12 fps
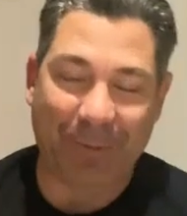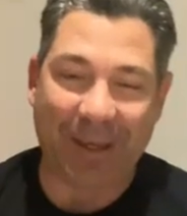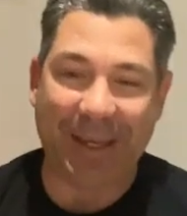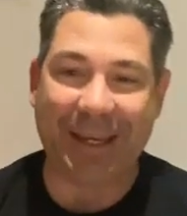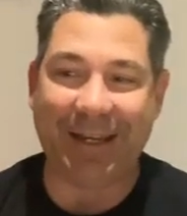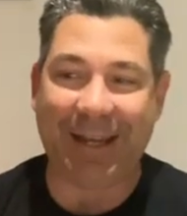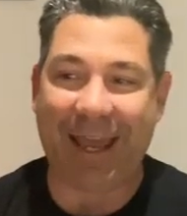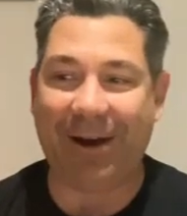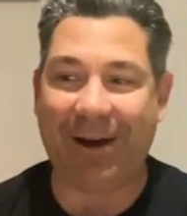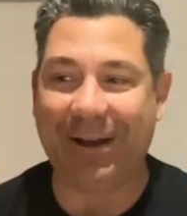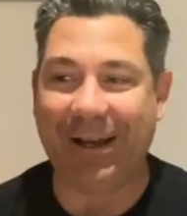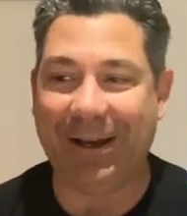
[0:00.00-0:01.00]
Be Here
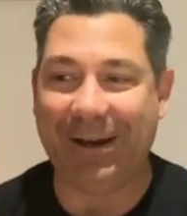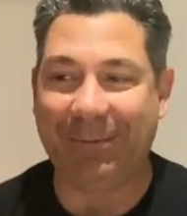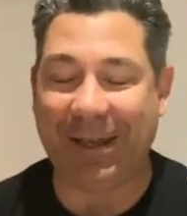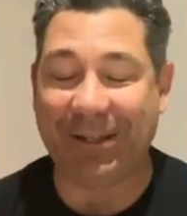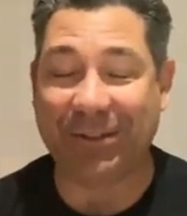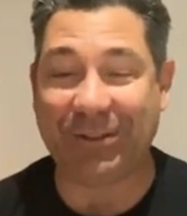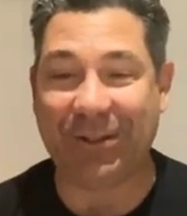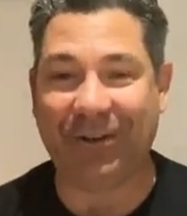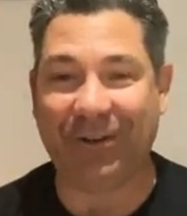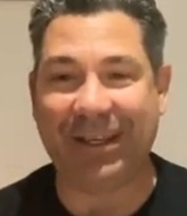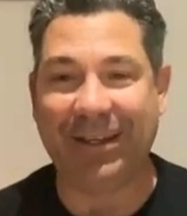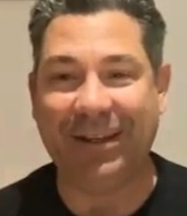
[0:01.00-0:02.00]
Now. They
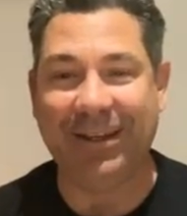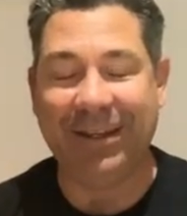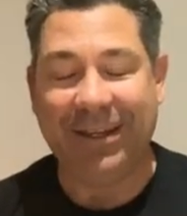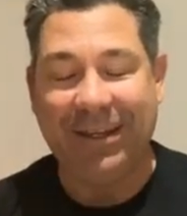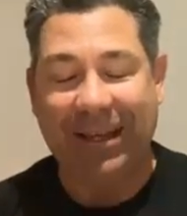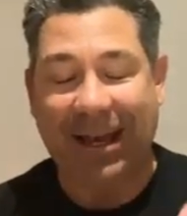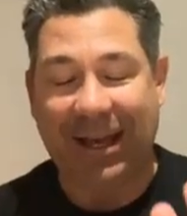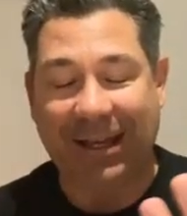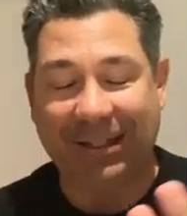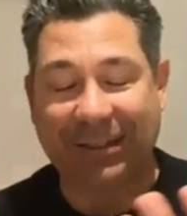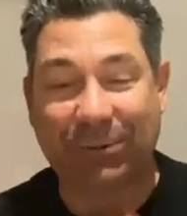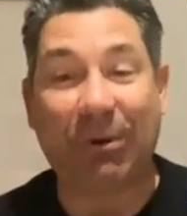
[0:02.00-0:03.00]
certainly
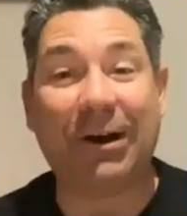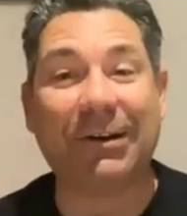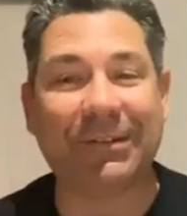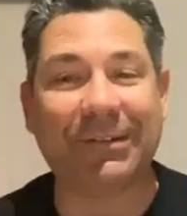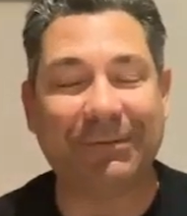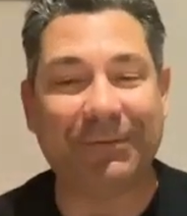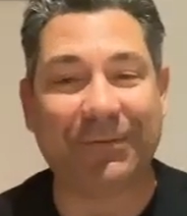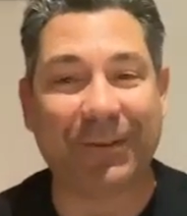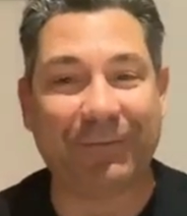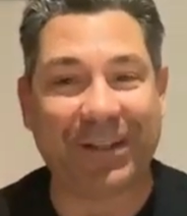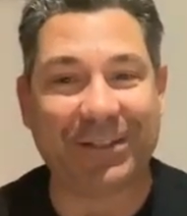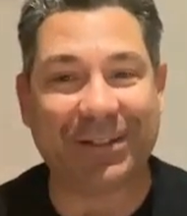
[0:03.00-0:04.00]
swung for
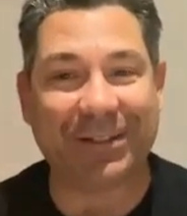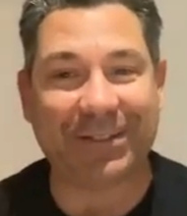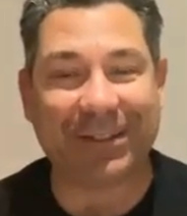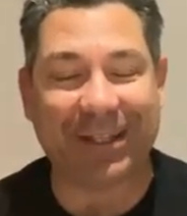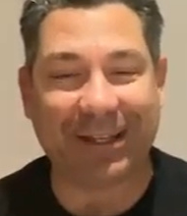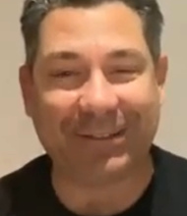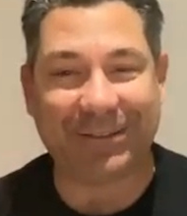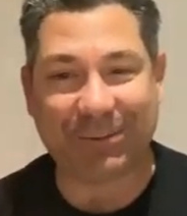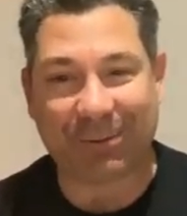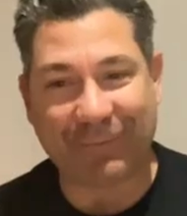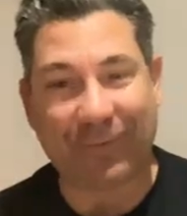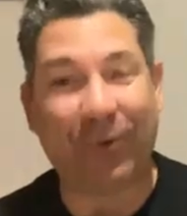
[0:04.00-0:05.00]
the fences and then
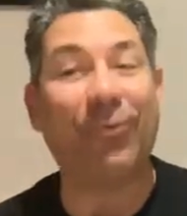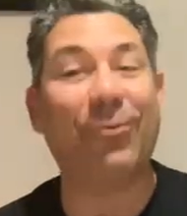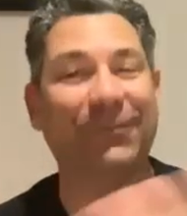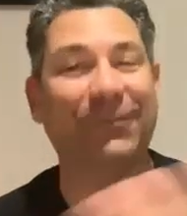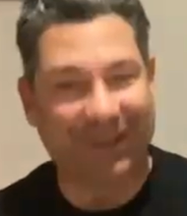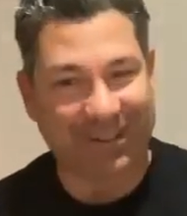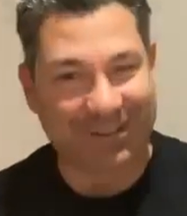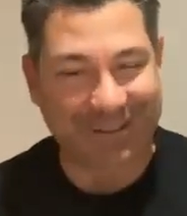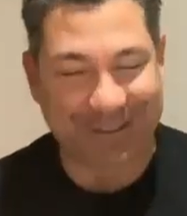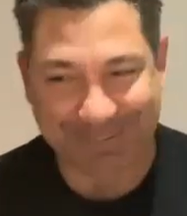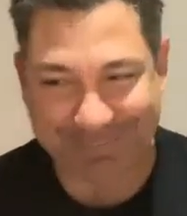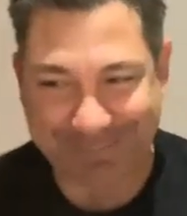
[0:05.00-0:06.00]
swung for all the
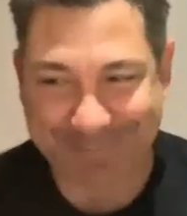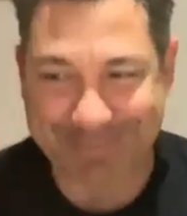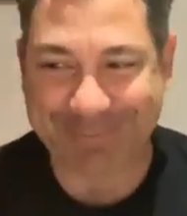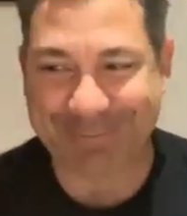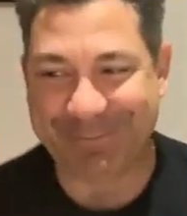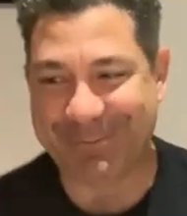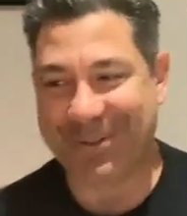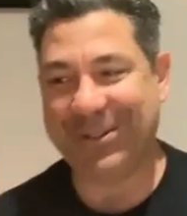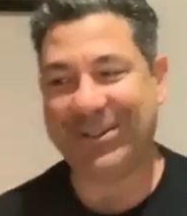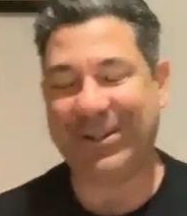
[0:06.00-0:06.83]
fences, which